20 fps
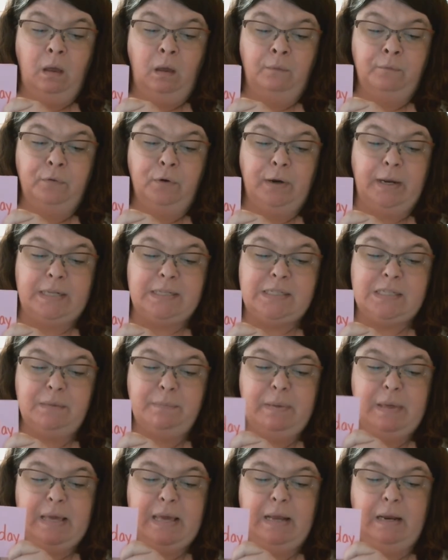forgets the
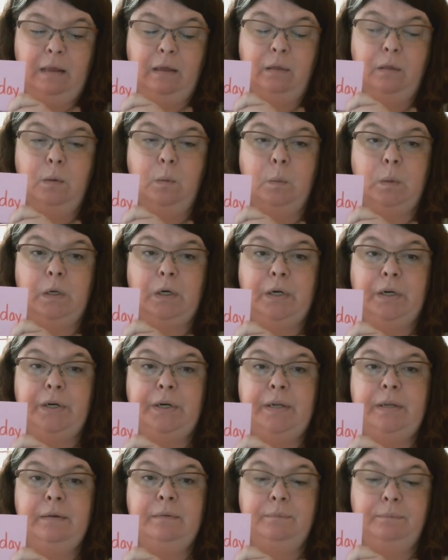beginning of the
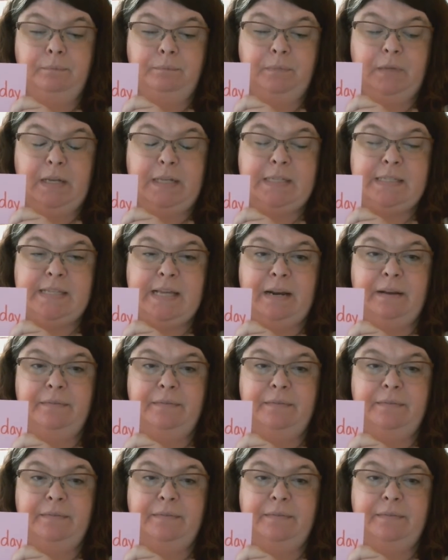word instead